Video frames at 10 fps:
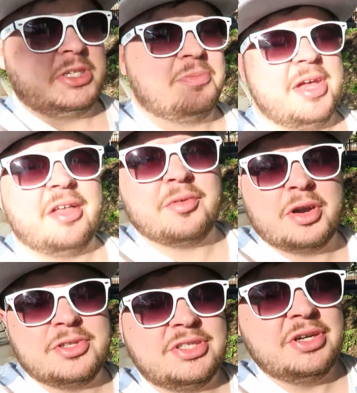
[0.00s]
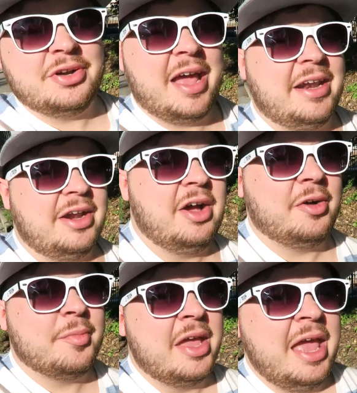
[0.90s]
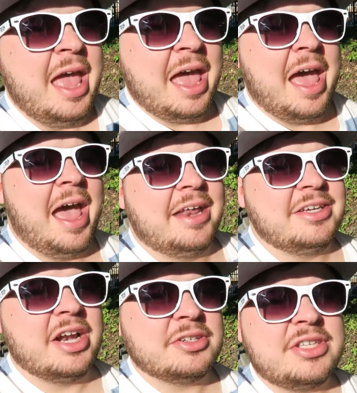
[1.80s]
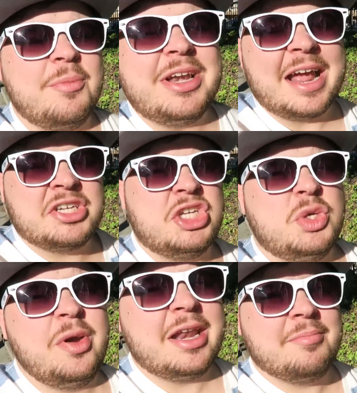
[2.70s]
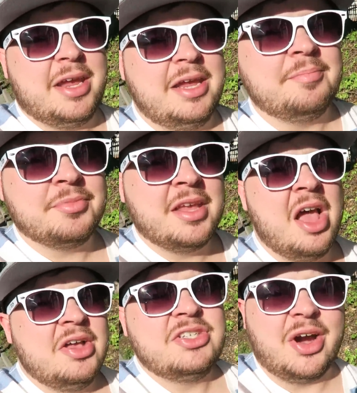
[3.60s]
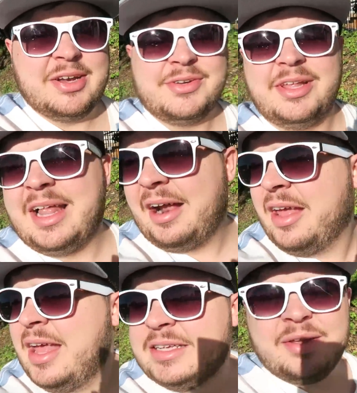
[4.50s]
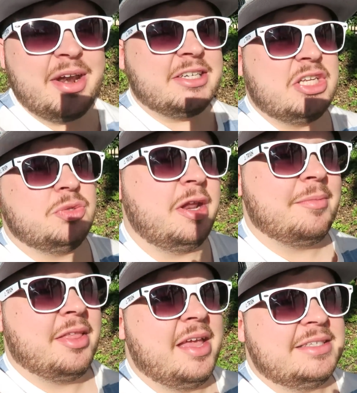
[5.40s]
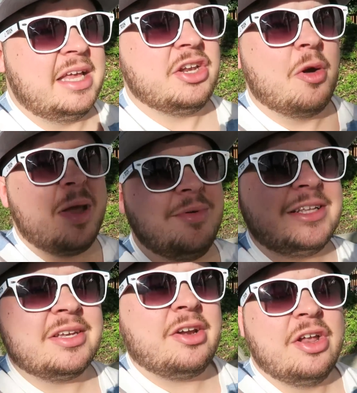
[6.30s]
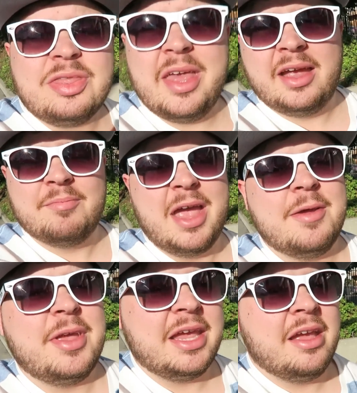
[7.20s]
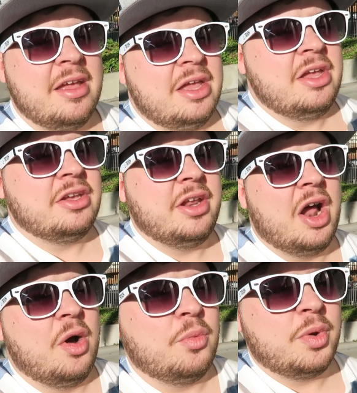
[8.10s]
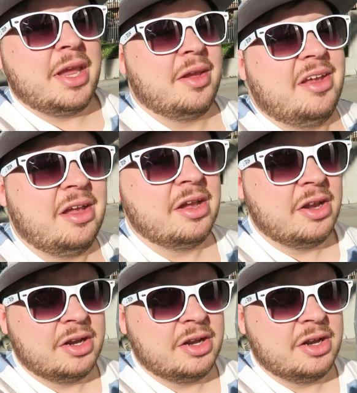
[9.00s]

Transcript: we should be on the road soon, headed home. And you know, someone actually tweeted me, sorry, it's really loud. Someone actually tweeted me and they said, you know, maybe it's a good thing. Maybe, you know, we